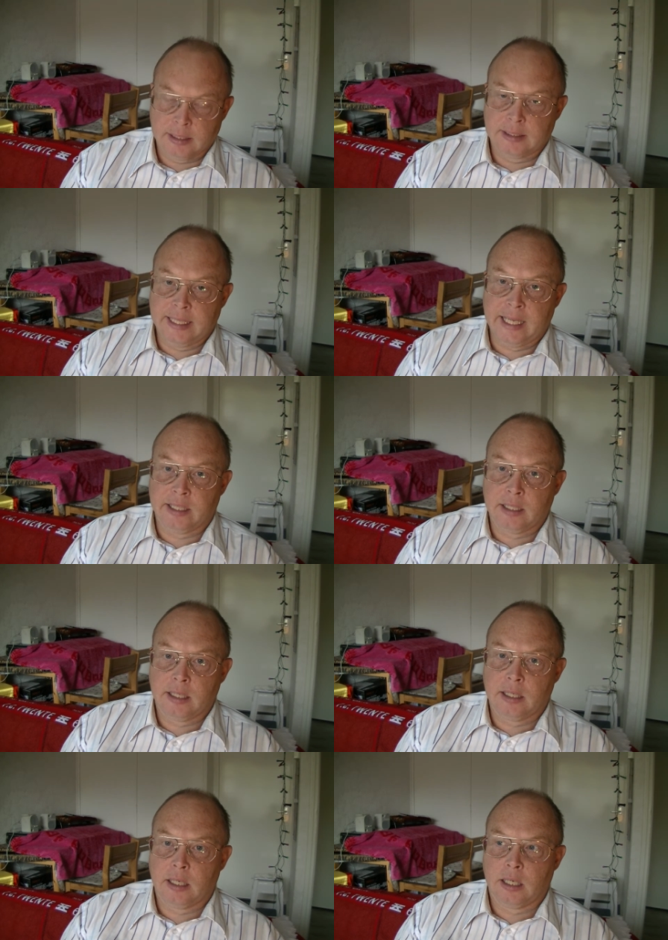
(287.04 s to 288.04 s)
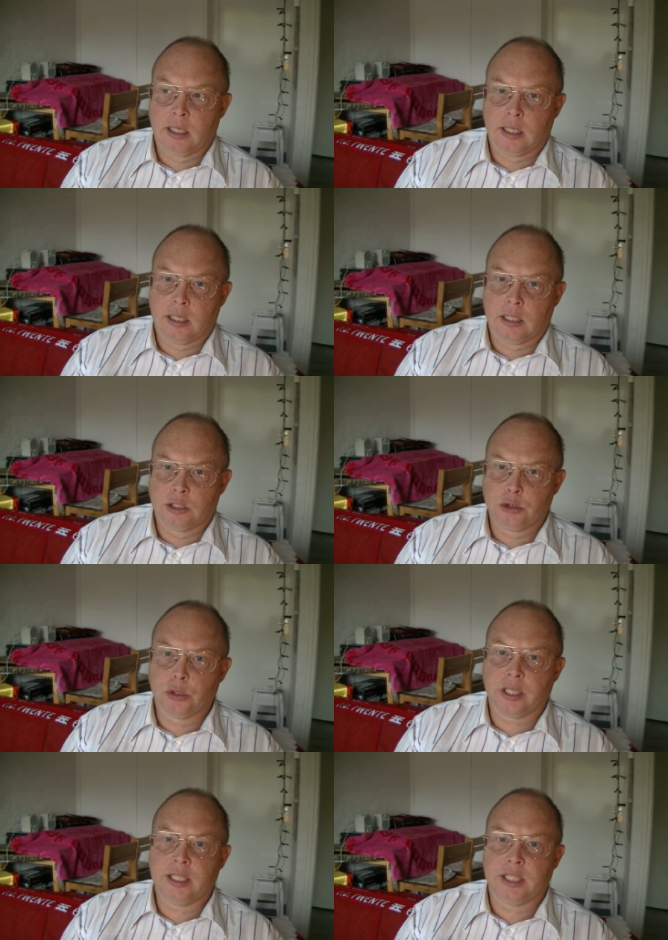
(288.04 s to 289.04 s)
than uh,
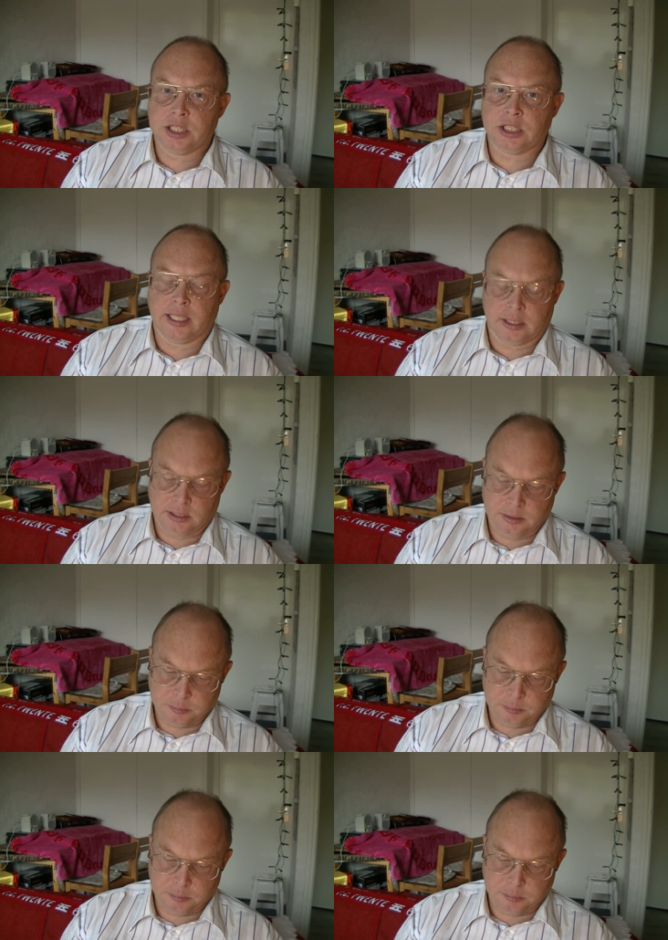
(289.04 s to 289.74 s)
during his death.